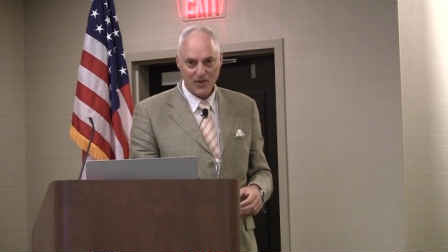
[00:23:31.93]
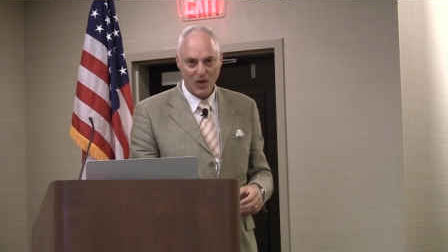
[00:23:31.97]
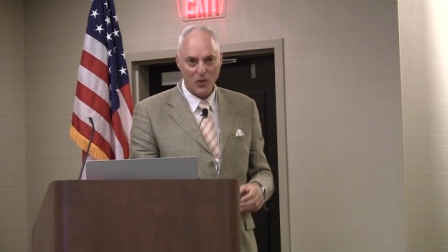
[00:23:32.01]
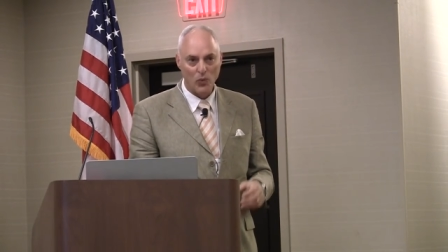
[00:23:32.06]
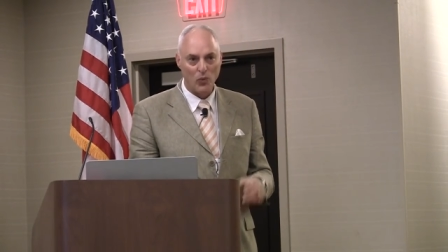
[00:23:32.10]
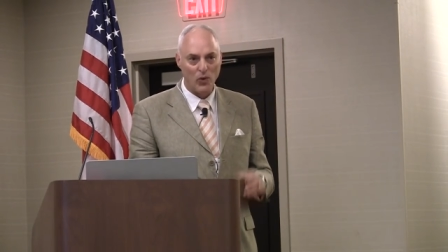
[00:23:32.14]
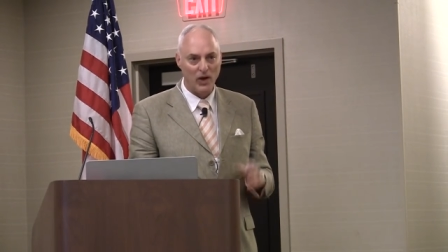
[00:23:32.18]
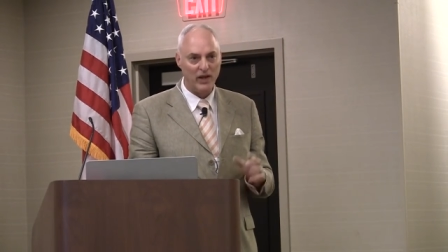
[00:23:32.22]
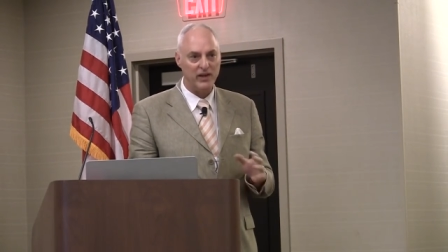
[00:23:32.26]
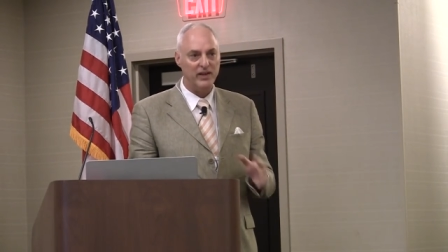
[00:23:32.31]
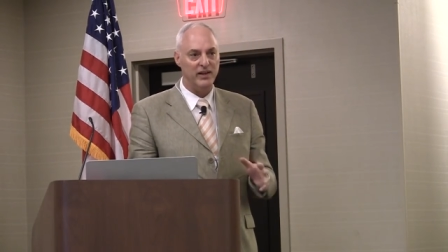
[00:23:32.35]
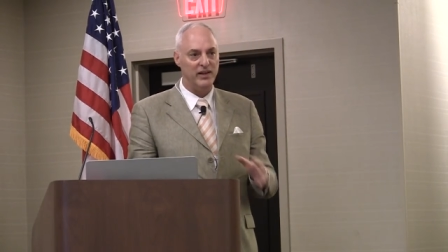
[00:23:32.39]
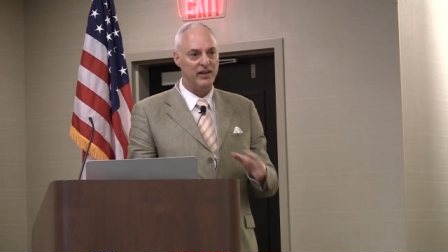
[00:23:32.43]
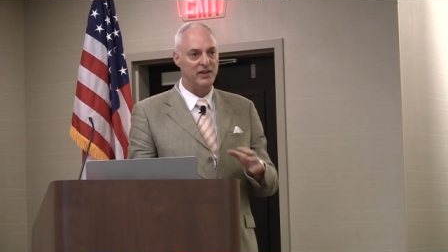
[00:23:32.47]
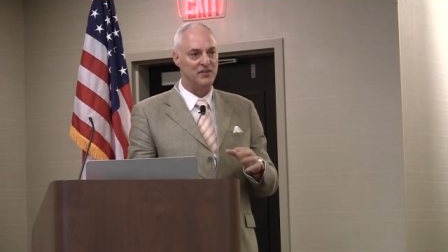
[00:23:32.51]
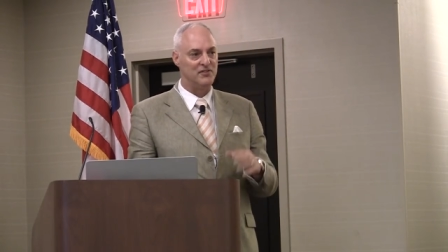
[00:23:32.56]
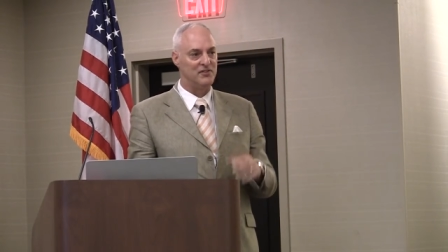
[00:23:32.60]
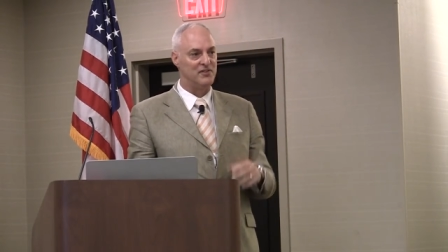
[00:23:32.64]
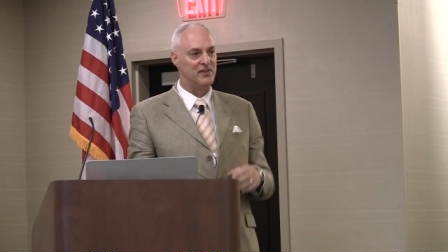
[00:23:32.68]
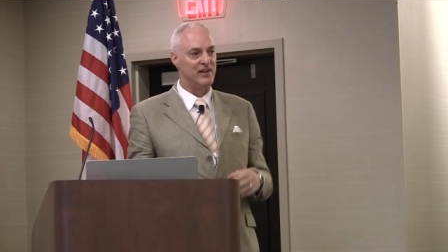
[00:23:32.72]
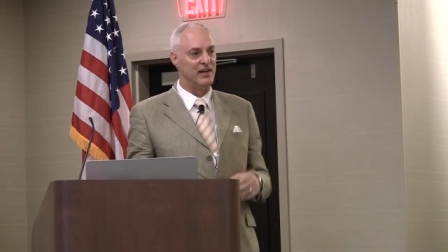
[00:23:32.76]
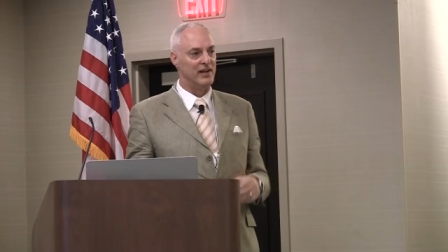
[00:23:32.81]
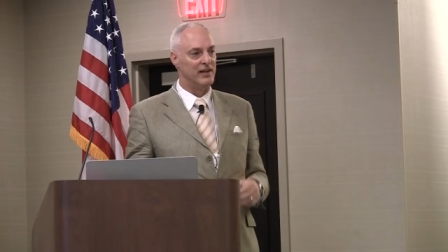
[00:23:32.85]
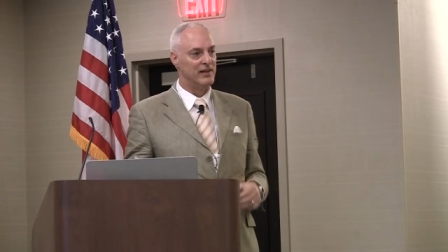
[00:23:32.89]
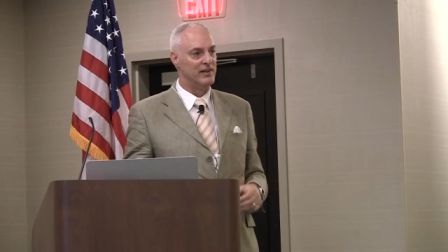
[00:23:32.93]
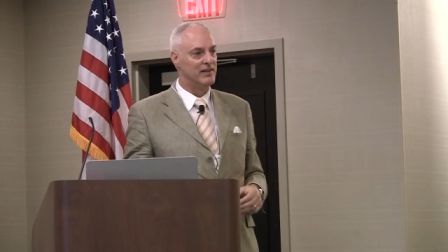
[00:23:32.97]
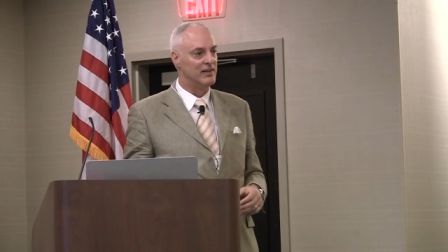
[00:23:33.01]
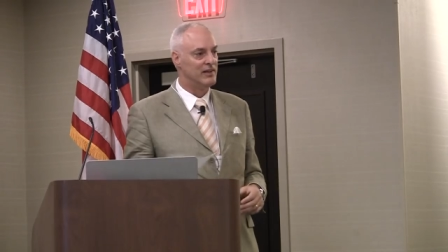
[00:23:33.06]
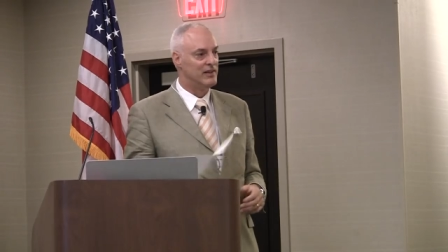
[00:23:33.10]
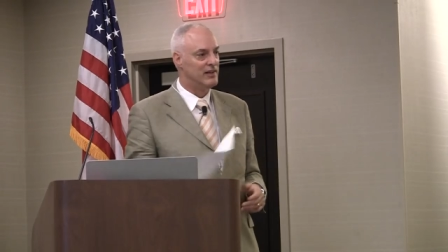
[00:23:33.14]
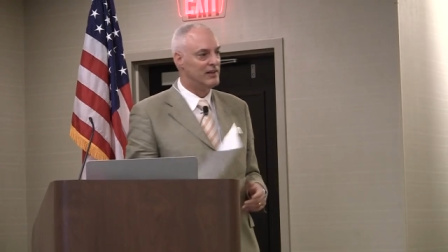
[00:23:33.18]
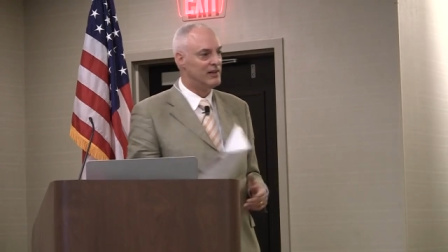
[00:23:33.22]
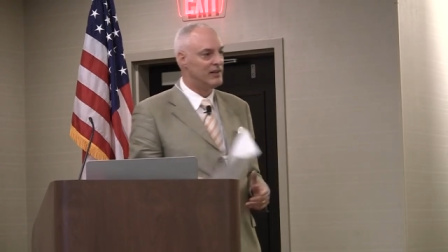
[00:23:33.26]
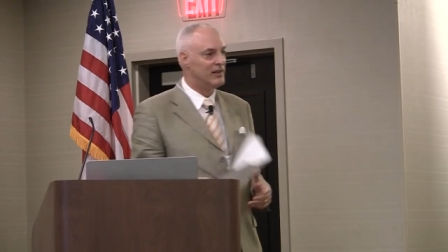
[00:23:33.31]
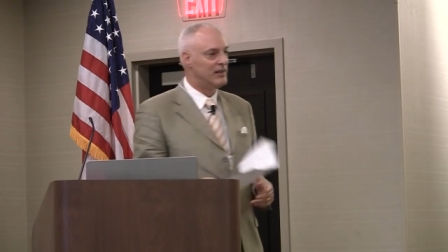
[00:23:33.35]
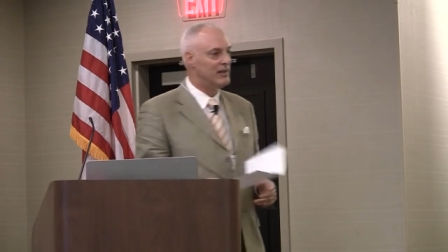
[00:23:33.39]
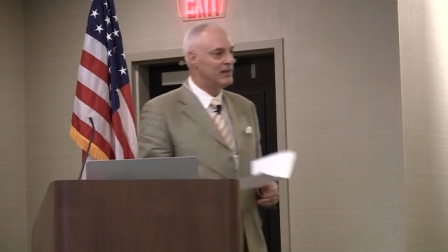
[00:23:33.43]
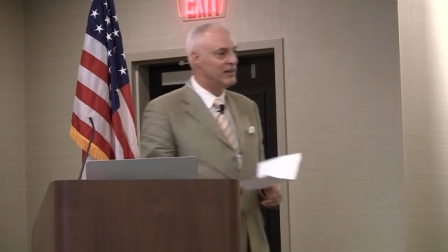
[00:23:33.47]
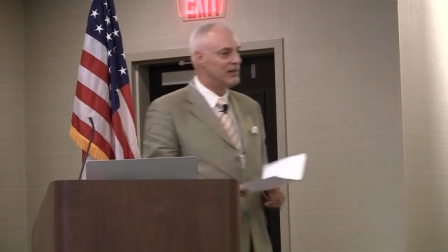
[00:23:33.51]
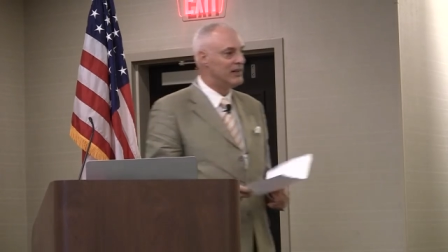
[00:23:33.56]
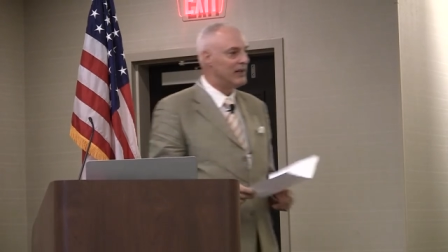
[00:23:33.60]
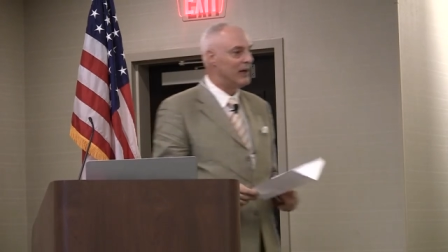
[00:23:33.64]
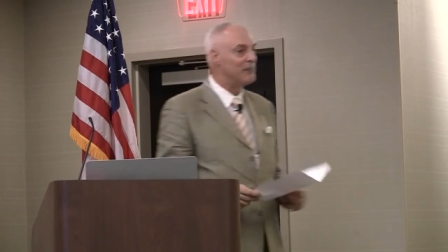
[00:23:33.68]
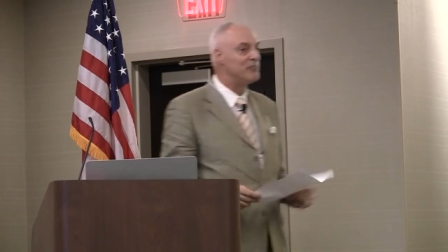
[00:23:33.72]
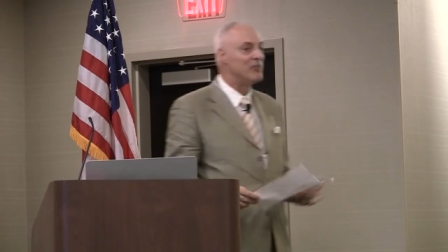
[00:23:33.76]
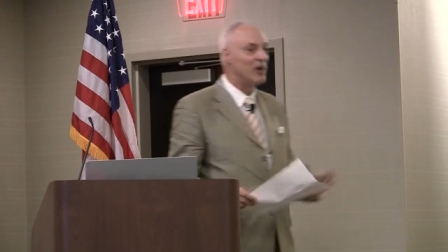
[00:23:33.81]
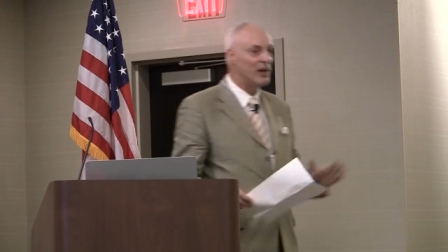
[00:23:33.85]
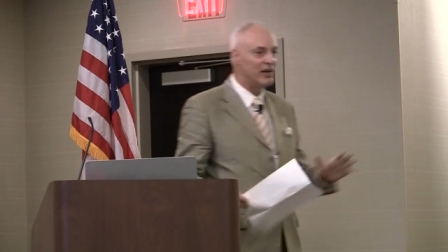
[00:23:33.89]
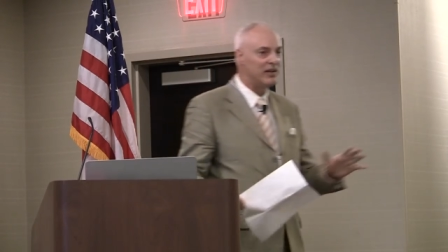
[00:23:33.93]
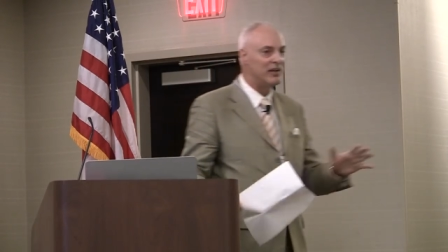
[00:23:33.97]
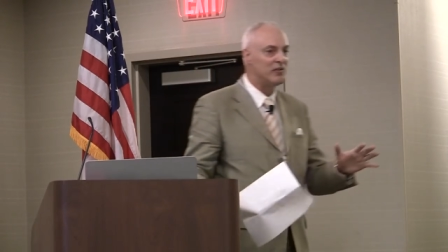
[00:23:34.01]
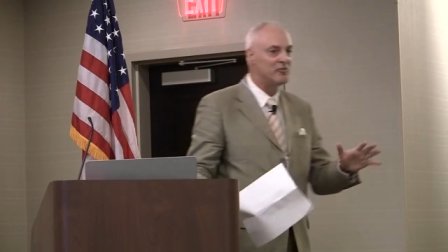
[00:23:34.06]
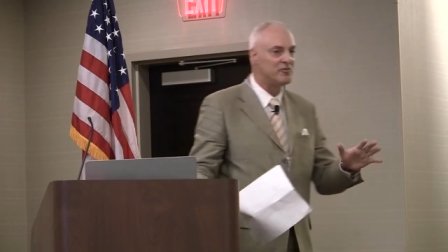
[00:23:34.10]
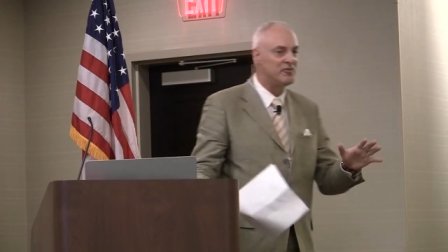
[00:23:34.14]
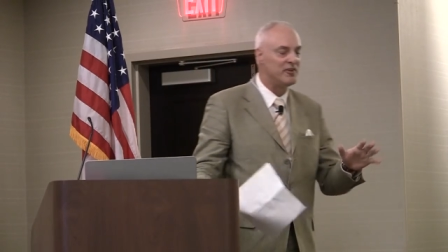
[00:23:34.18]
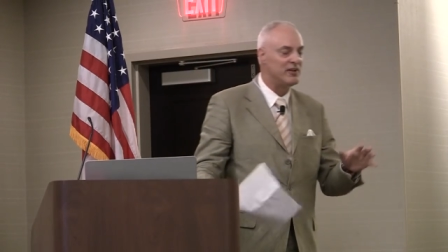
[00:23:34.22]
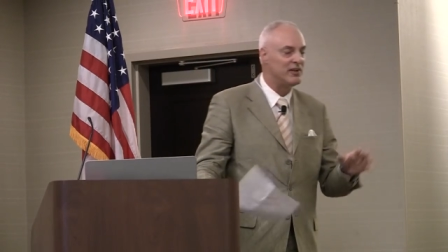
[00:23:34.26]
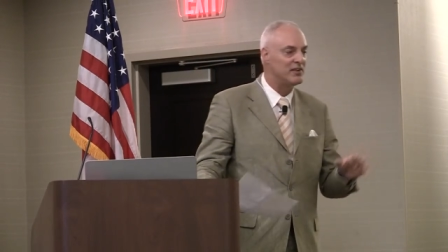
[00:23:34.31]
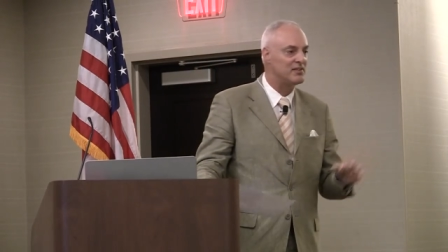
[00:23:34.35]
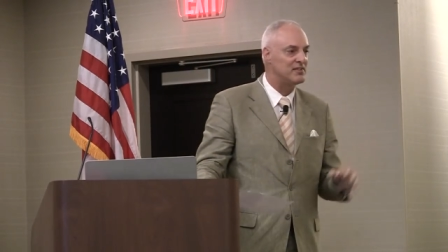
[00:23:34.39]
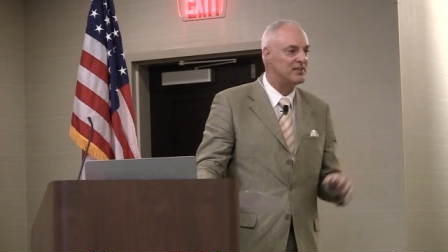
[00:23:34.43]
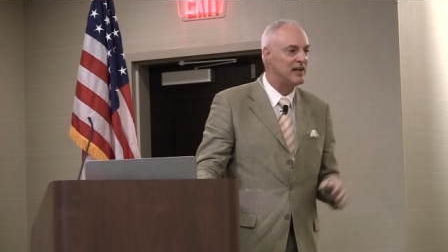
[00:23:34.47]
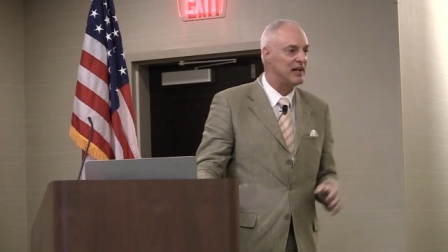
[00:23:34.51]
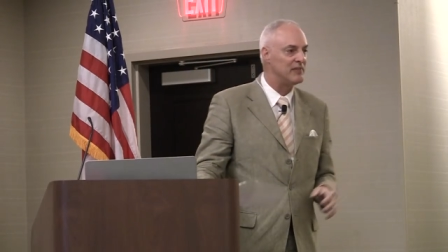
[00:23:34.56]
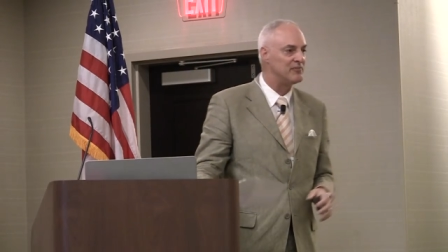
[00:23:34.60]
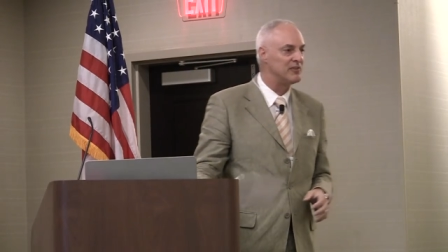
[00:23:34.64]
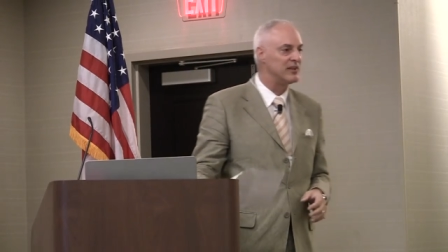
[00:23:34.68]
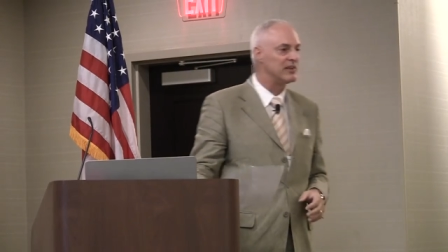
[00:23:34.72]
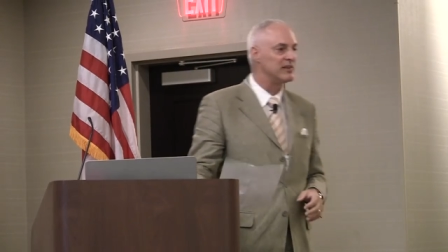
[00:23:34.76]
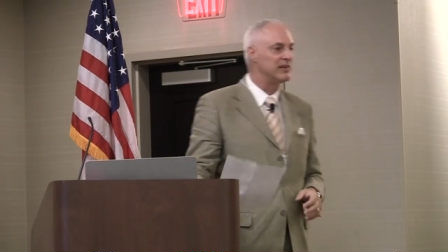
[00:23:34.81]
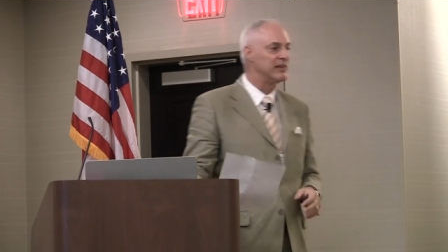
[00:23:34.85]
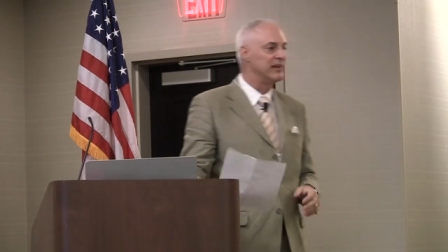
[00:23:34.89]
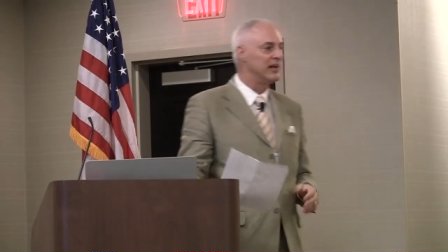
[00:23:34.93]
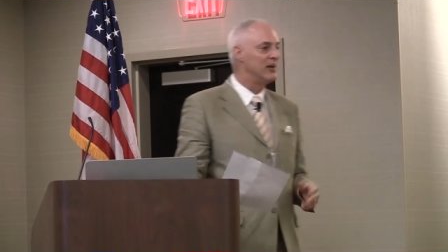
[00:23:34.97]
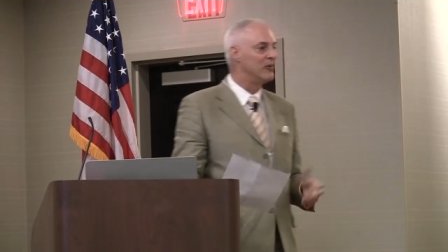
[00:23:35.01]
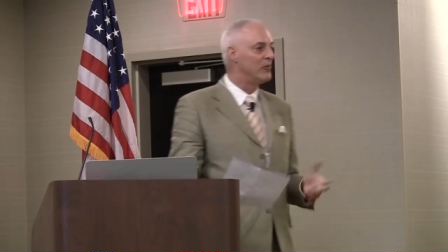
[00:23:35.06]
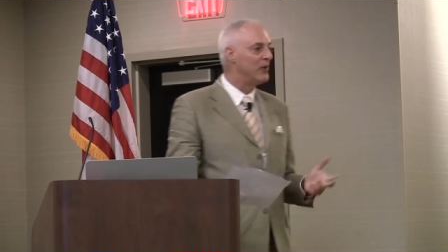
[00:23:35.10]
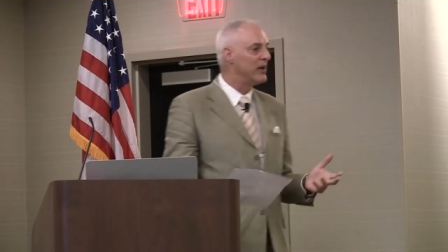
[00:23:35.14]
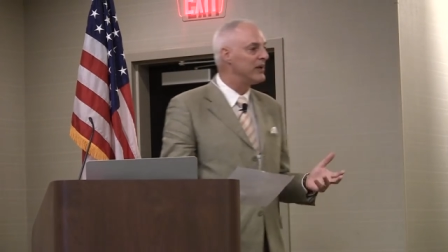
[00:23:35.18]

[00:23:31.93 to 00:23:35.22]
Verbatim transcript: What is then? I'm talking philosophically now.